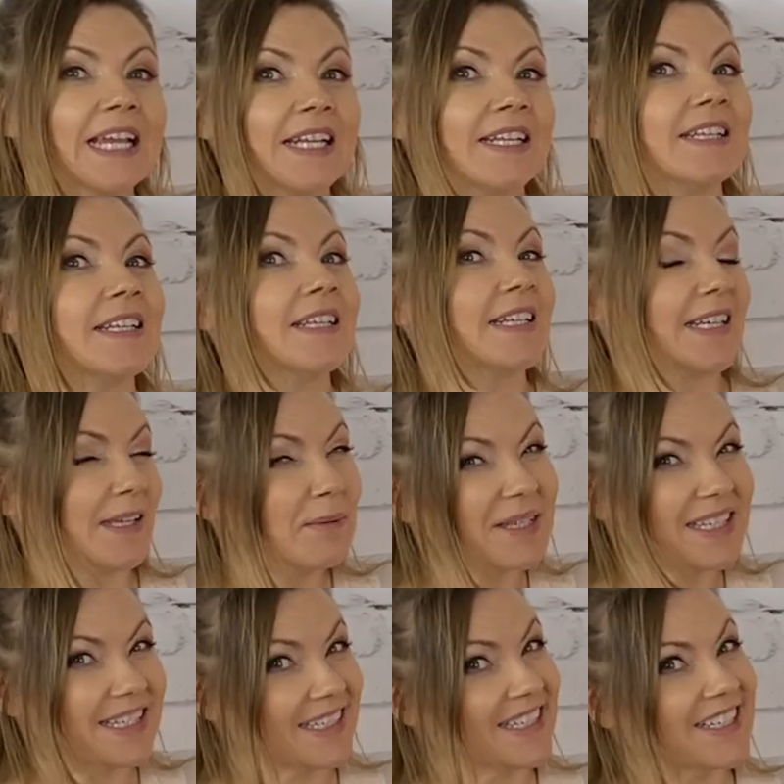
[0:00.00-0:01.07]
And I
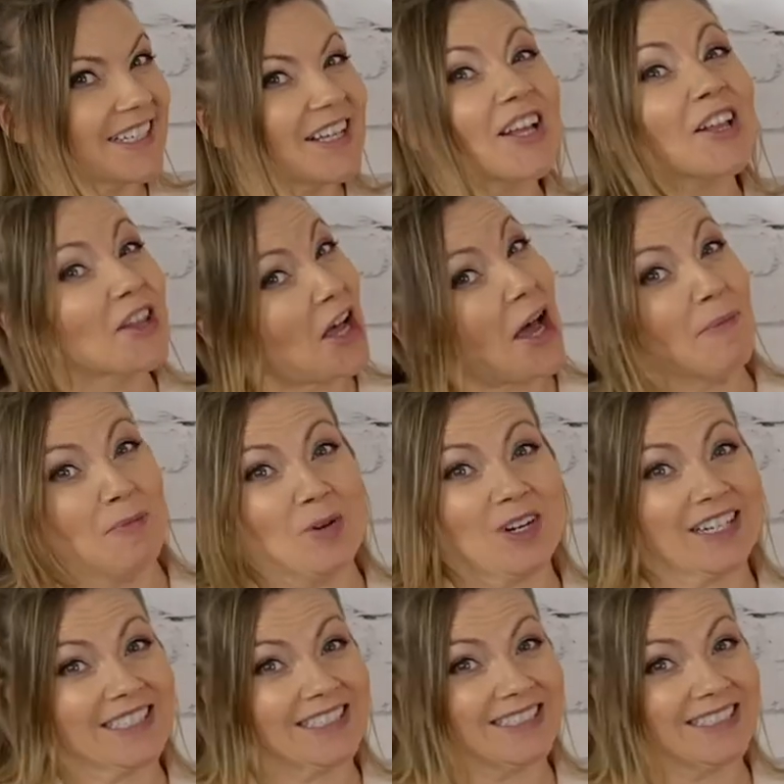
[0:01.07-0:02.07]
mean, a lot more.